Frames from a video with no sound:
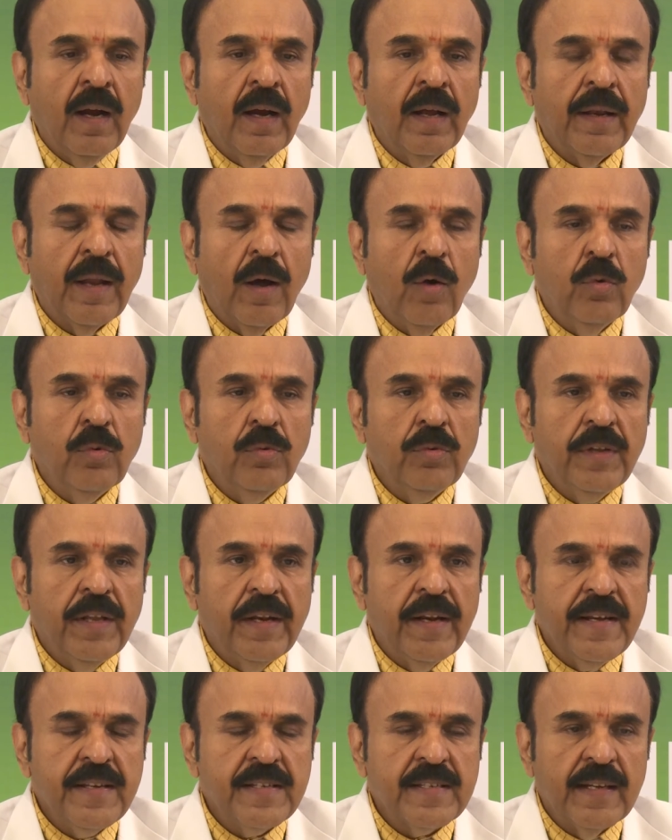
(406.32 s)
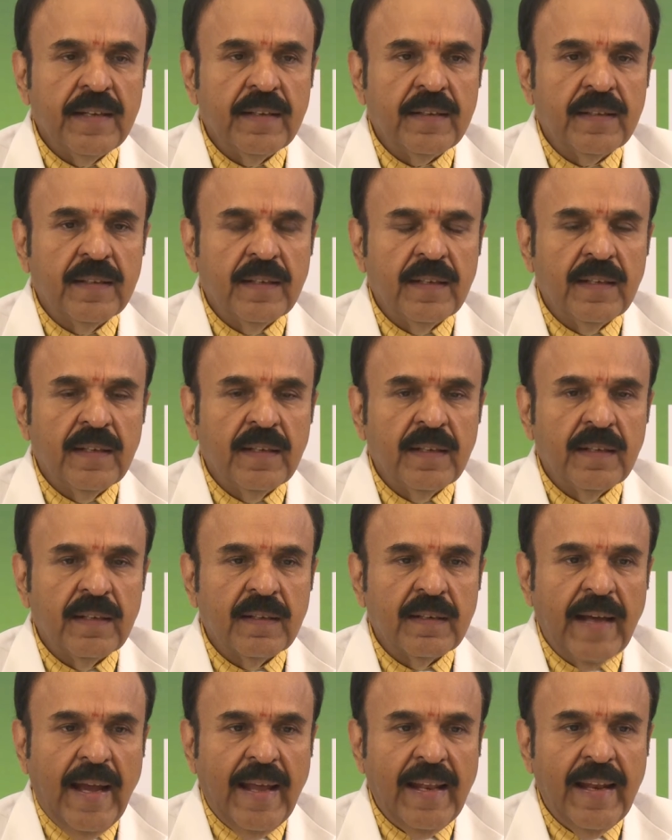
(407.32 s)
Now the recent
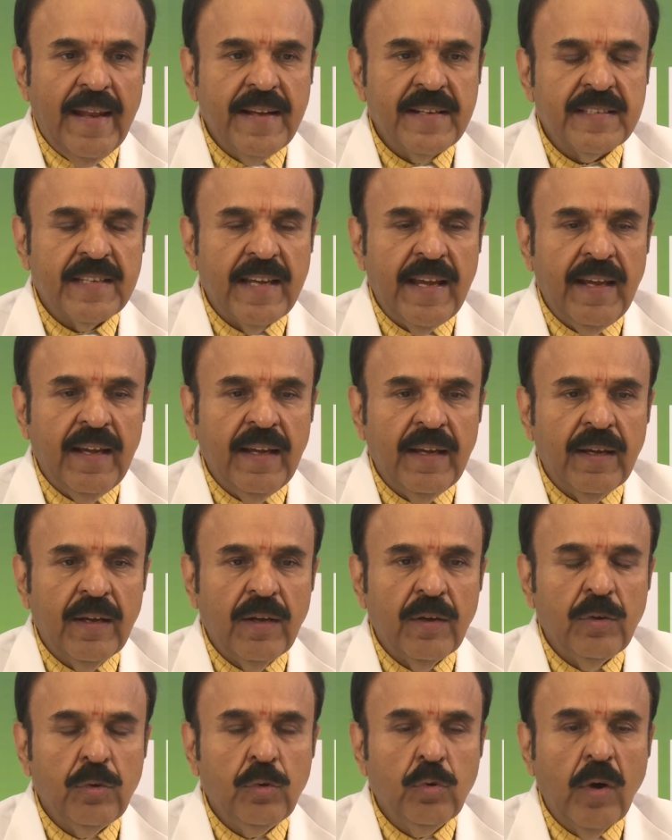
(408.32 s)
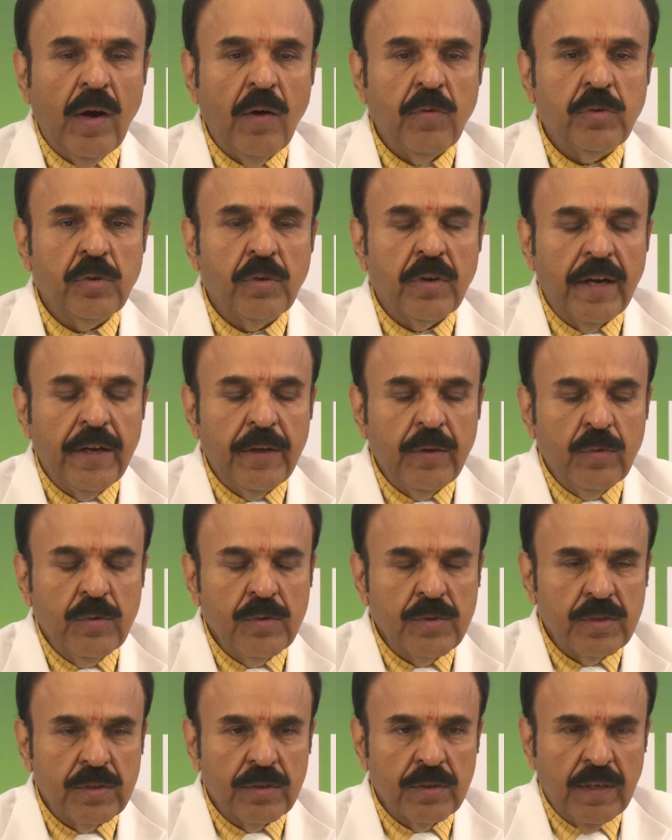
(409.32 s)
guidelines say you have to
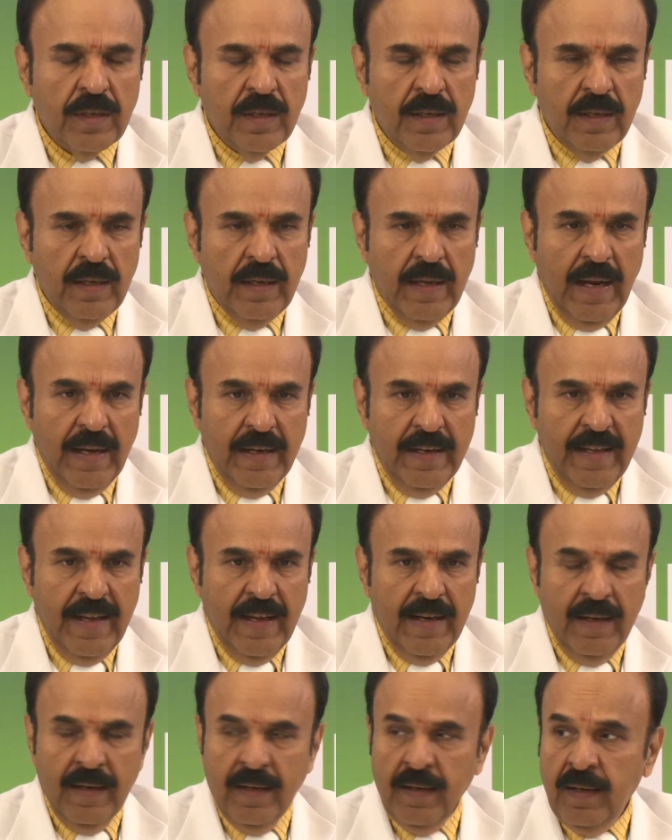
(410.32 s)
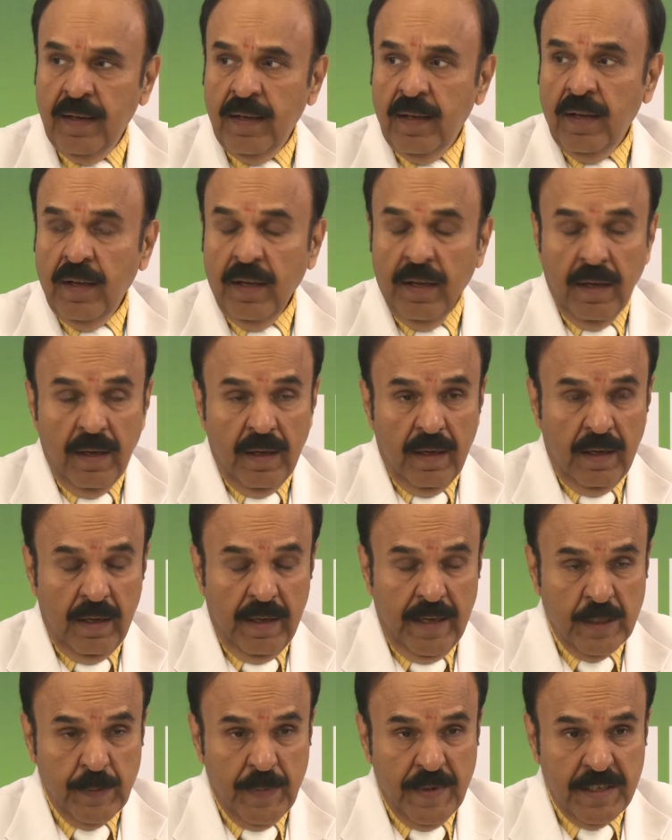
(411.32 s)
reduce LDL,
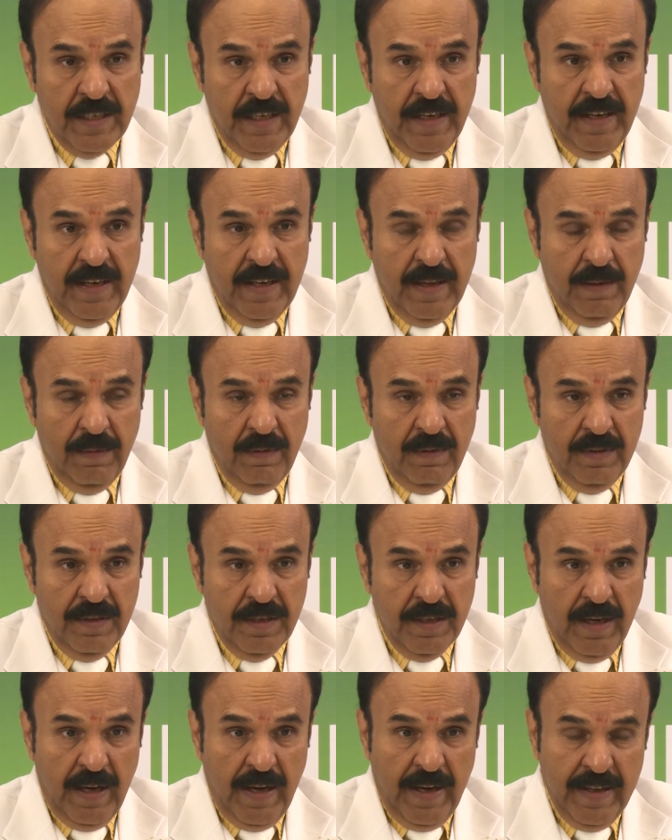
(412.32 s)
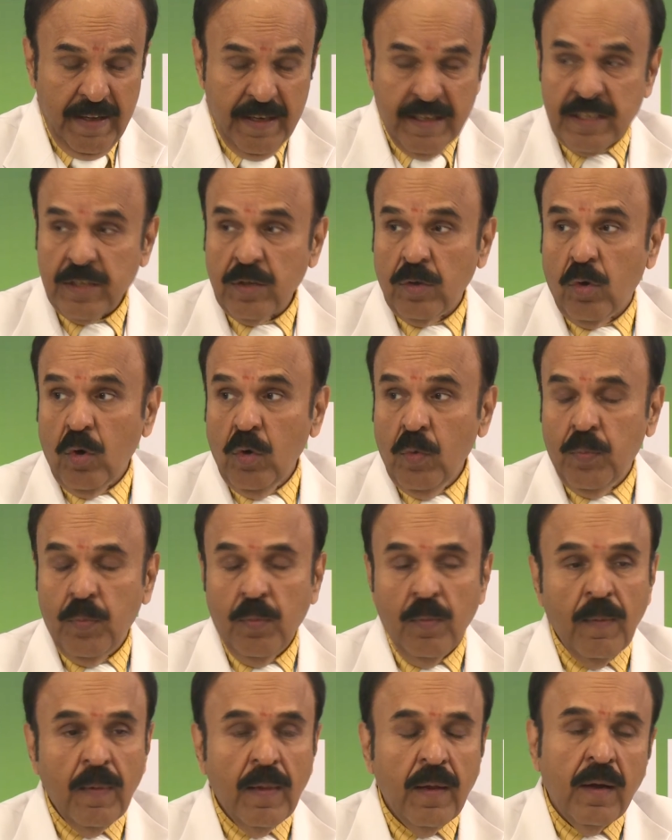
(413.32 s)
especially in a high risk group,
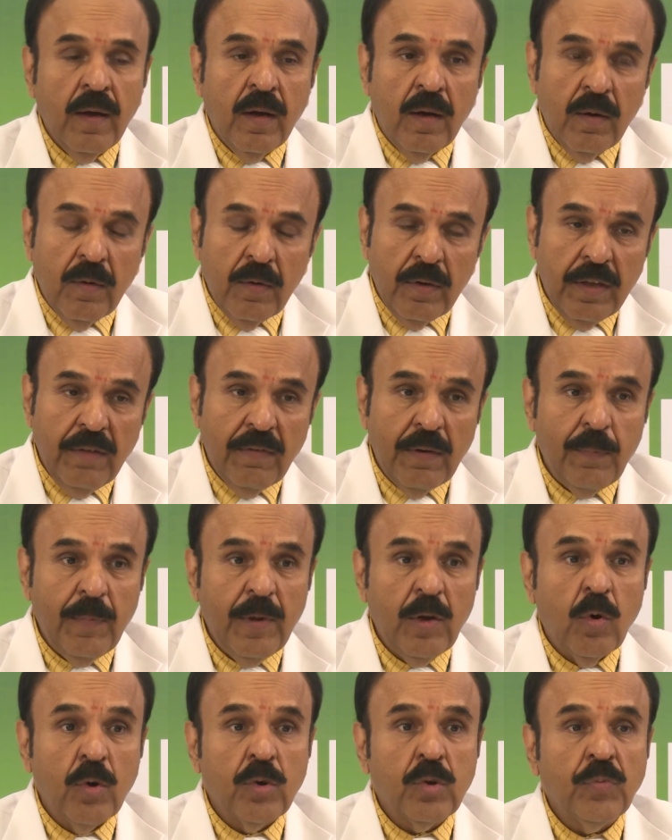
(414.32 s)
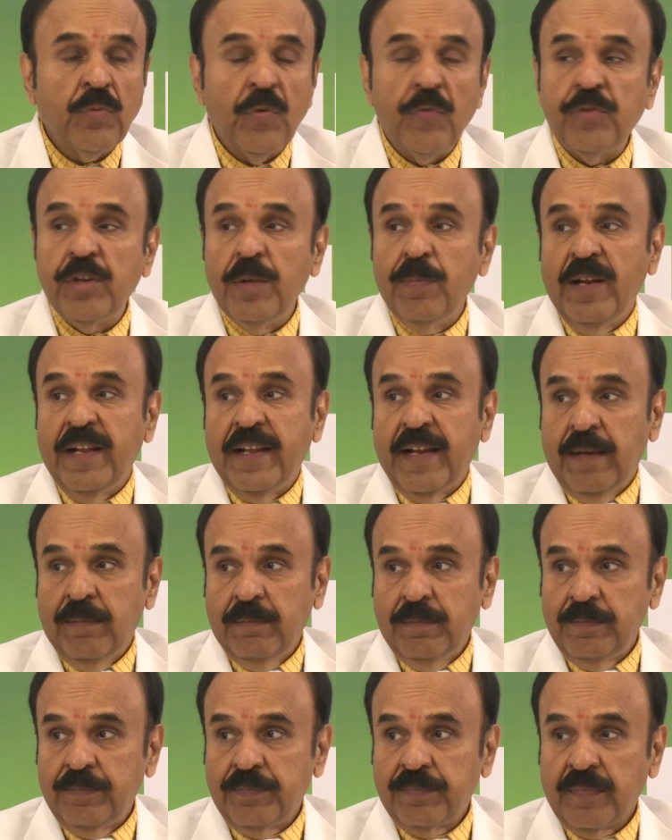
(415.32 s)
even below to 50 milligram.
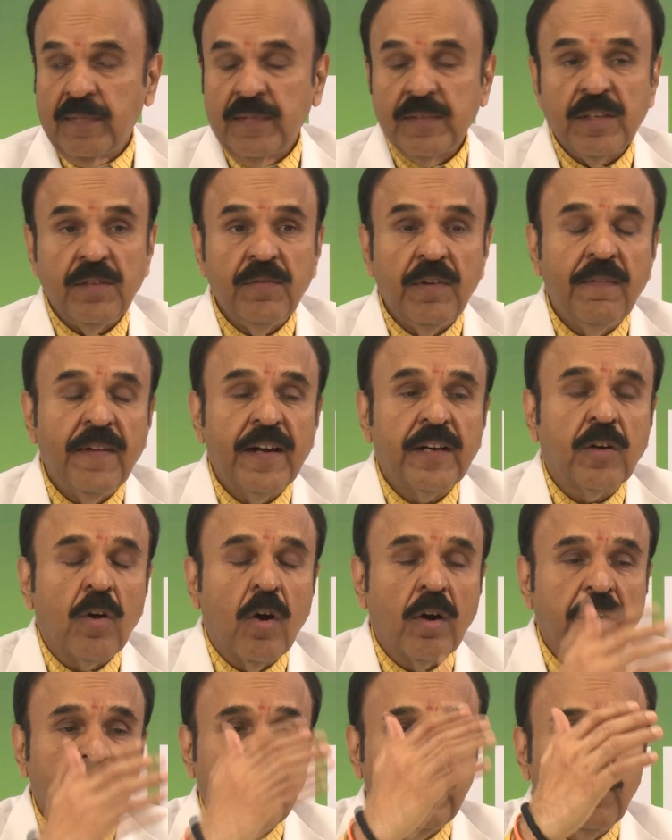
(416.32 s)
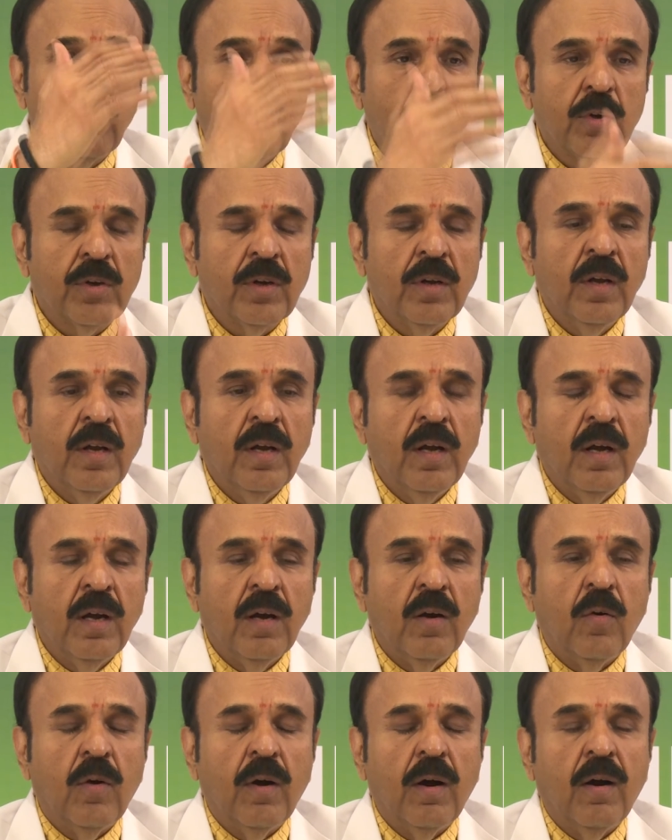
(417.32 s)
See, we were talking about
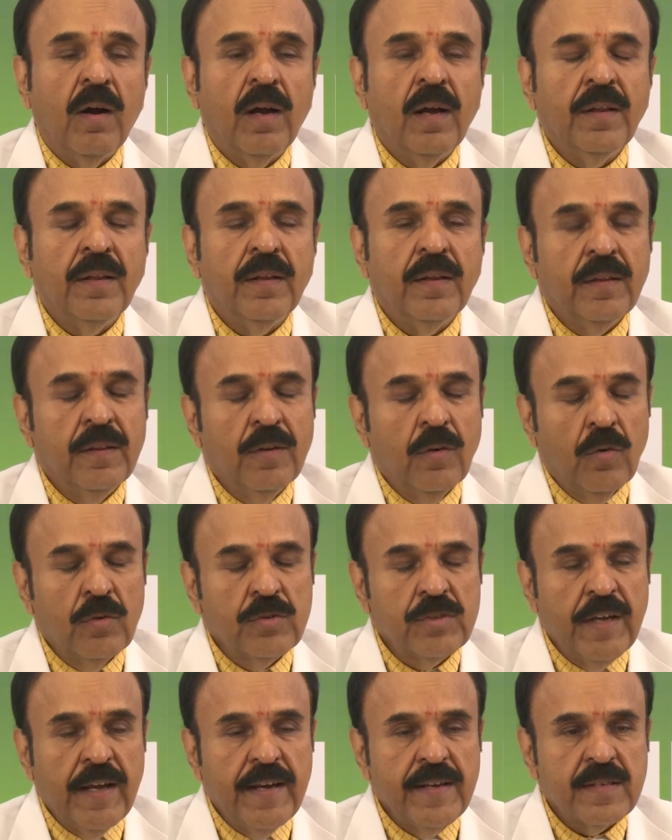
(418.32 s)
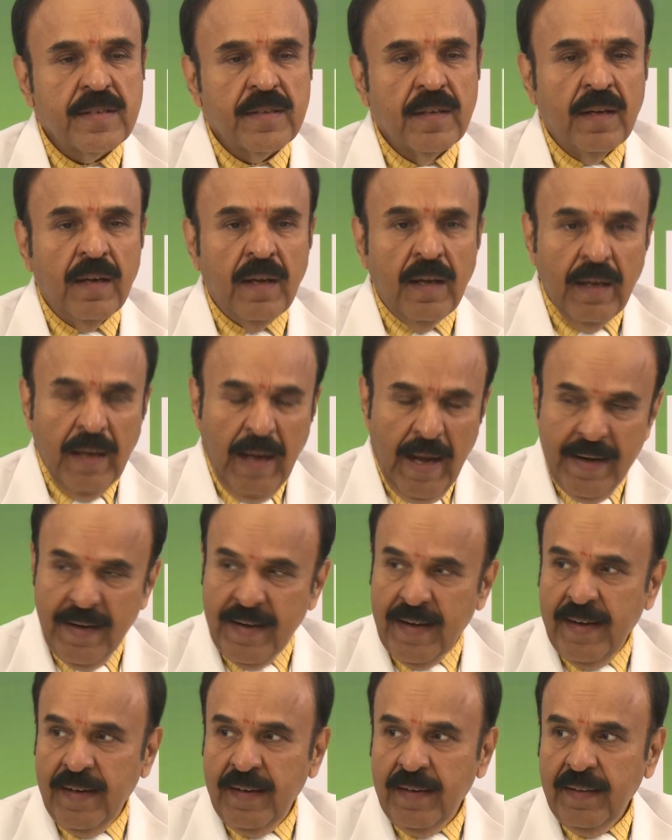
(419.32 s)
in those days
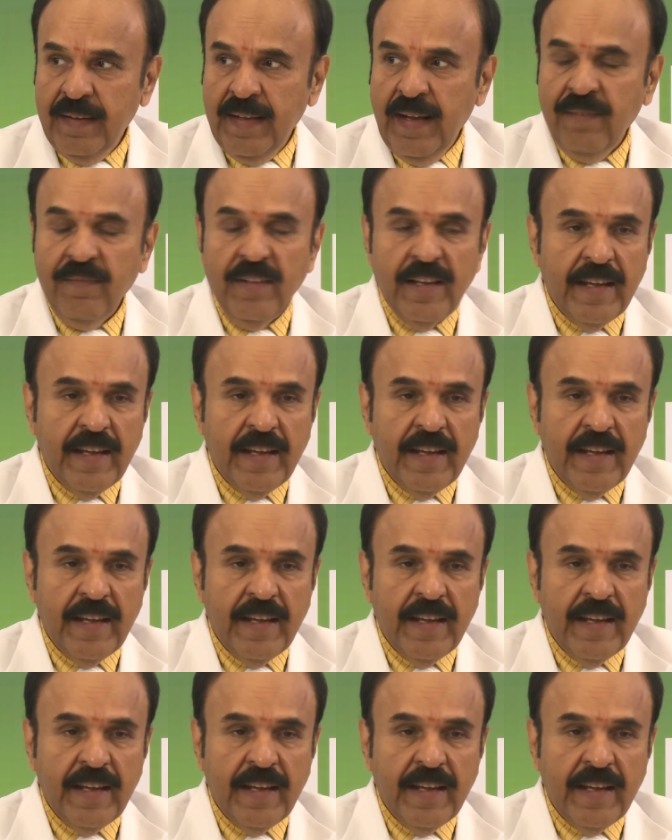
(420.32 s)
100, then we